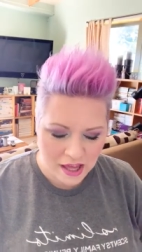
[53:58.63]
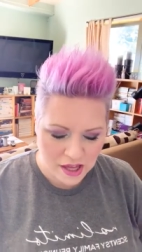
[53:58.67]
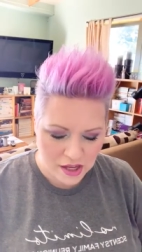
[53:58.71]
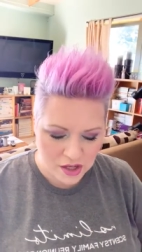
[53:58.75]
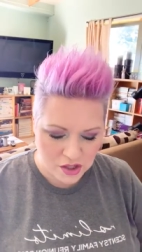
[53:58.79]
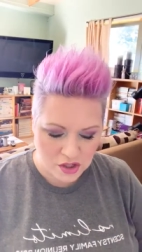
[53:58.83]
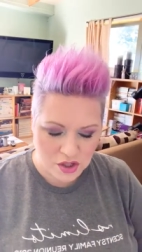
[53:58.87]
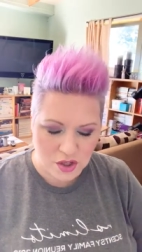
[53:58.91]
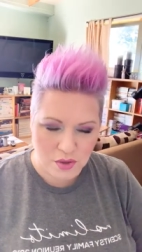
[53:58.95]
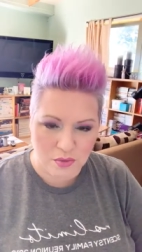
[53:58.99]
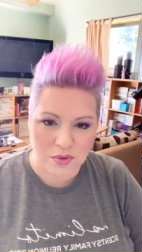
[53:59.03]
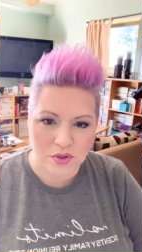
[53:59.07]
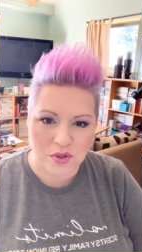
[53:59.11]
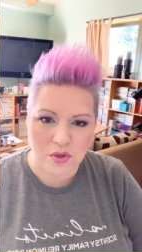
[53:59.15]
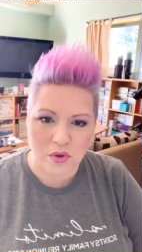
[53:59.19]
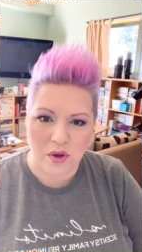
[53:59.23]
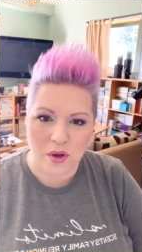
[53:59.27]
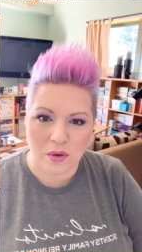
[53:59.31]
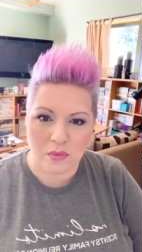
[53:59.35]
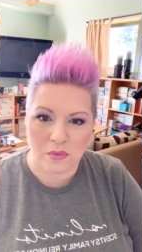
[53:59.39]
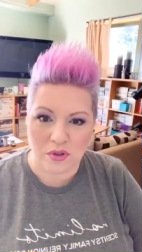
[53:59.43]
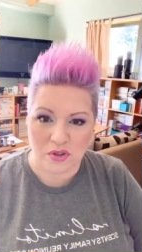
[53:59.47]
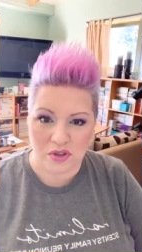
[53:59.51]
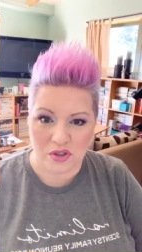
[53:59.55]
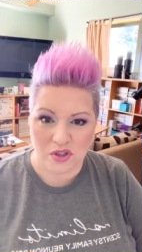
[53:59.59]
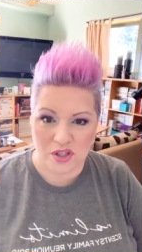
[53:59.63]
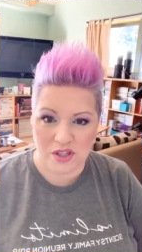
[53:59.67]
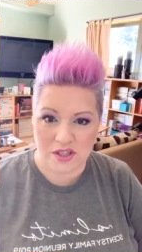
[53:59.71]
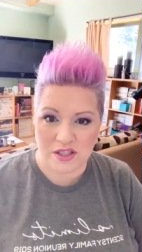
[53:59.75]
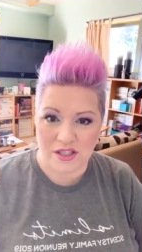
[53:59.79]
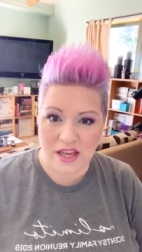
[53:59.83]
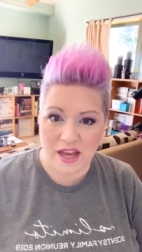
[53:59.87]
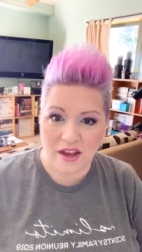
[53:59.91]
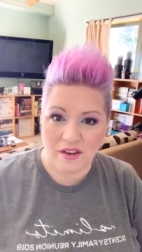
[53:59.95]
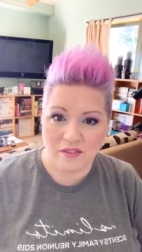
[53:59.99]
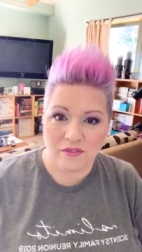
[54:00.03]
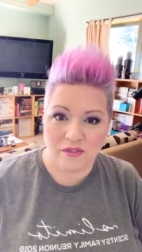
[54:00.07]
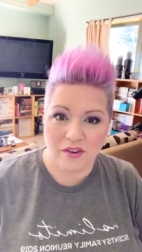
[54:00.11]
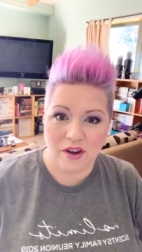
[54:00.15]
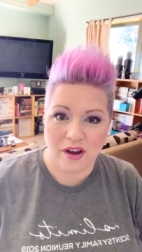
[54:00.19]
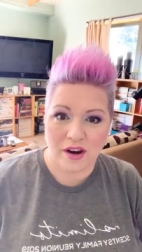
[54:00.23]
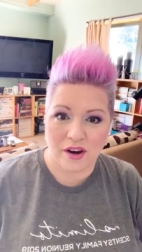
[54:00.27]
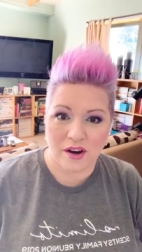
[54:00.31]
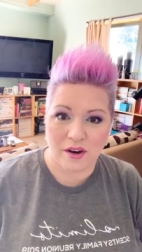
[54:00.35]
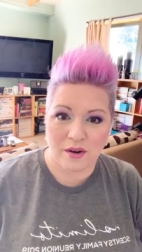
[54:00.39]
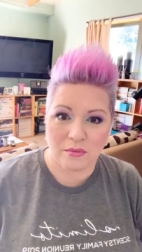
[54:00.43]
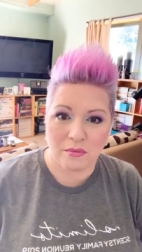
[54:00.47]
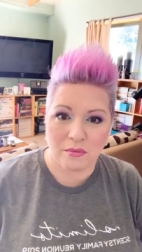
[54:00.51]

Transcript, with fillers: she was going, Well, she's that far.